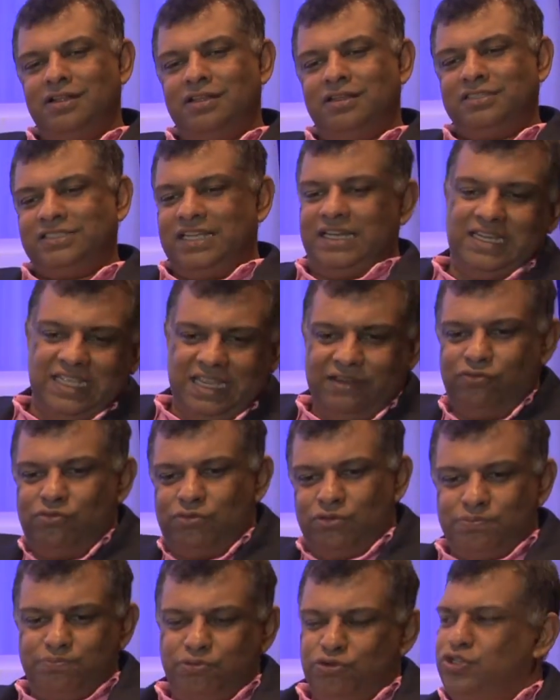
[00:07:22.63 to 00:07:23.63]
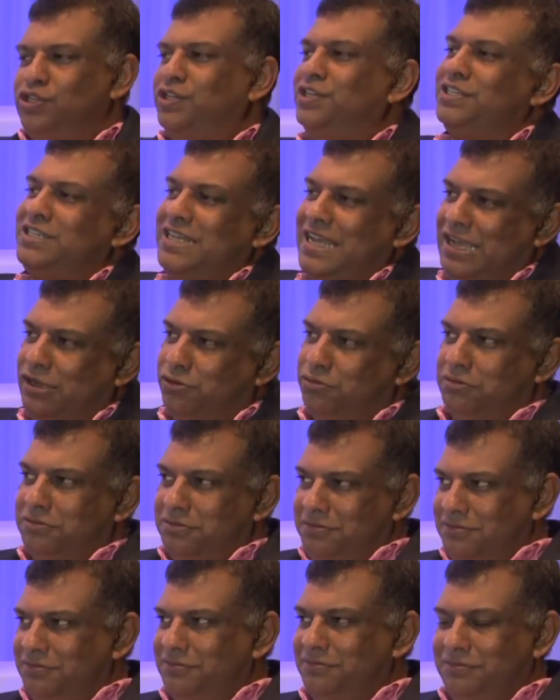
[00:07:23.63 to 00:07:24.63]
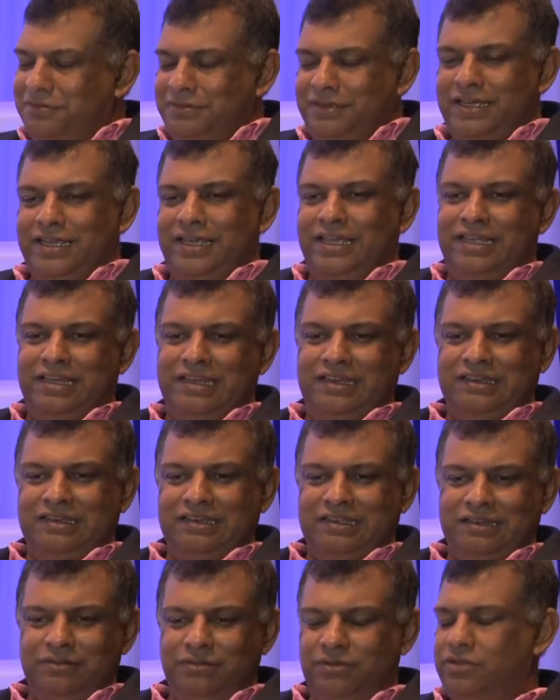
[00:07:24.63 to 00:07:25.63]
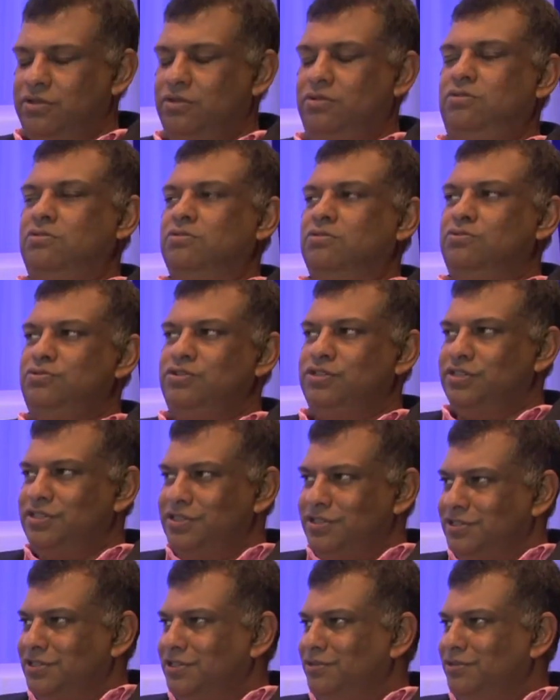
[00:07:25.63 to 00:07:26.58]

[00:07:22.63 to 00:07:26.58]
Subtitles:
Suddenly everyone was pushing us out, and we were thinking, oh, who's this?